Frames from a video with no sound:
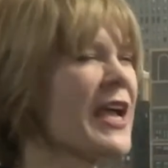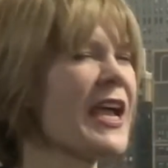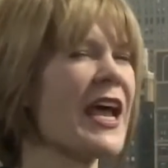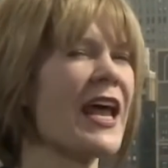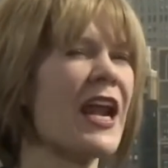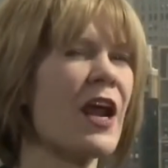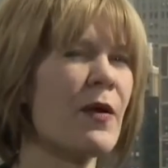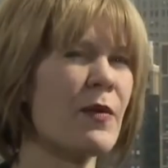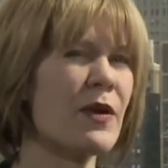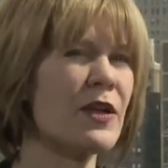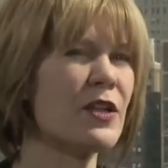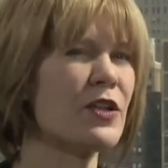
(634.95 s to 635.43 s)

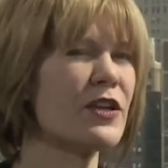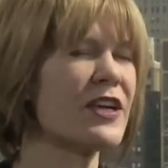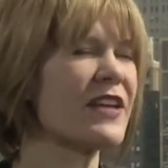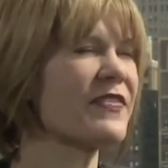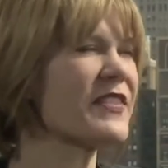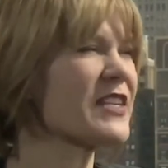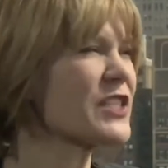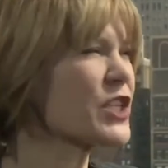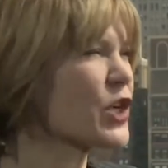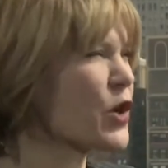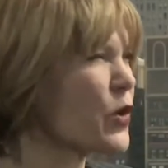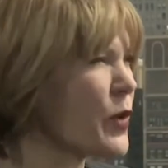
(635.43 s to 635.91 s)
And I want to look
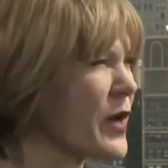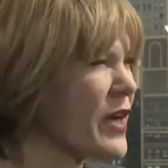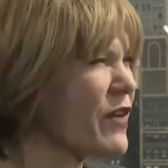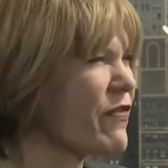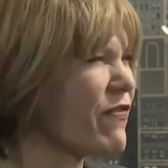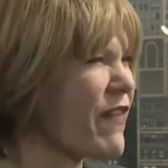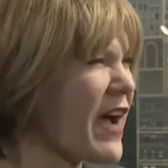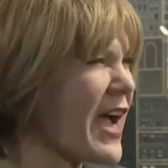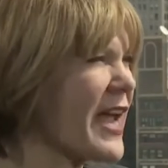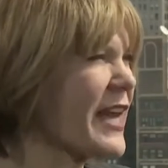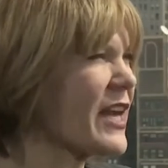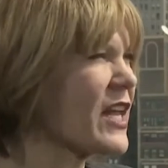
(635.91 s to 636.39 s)
at this quick
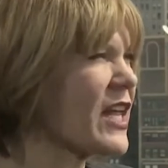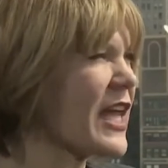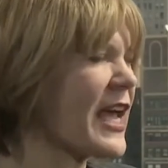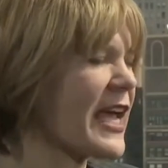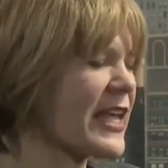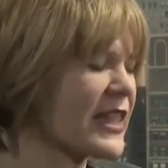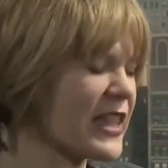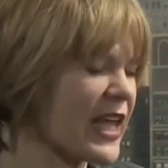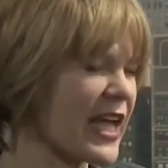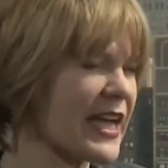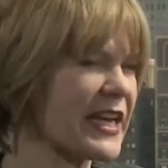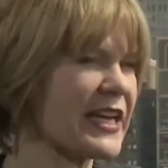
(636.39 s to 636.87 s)
final
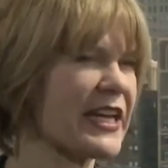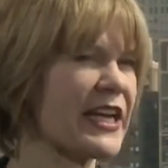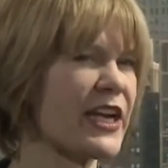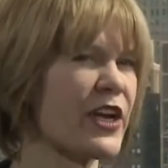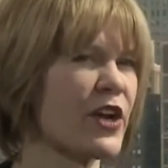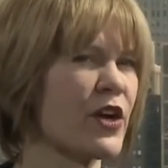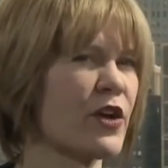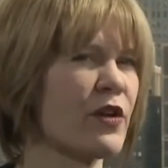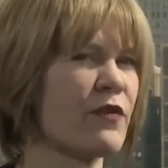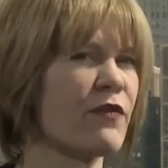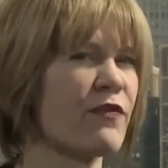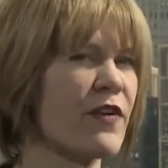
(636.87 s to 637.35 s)
headline
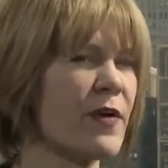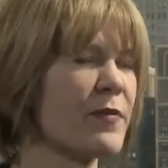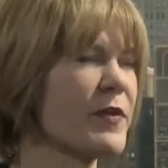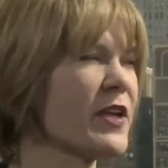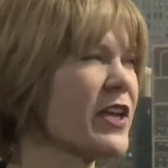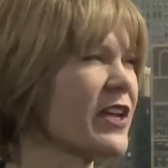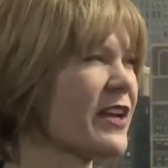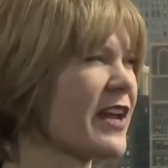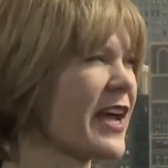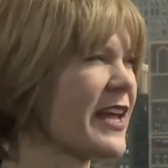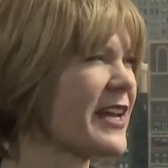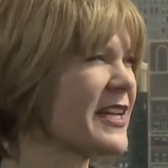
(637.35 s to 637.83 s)
here from the
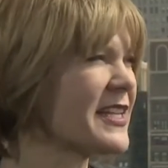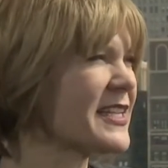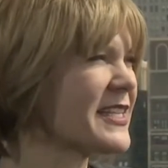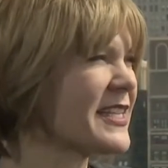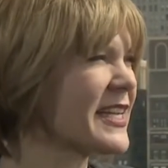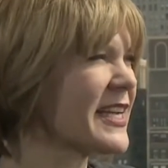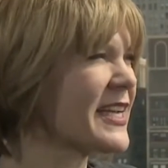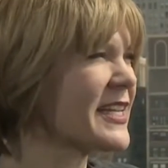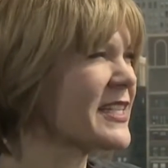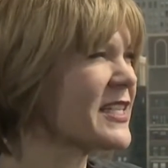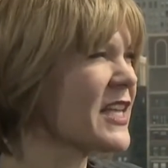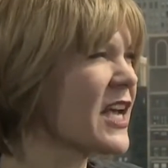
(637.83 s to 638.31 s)
United
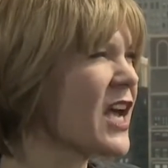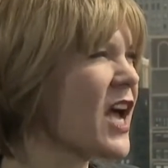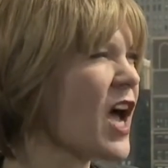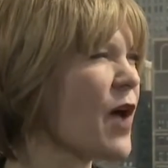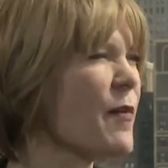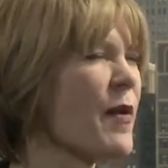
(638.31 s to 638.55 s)
States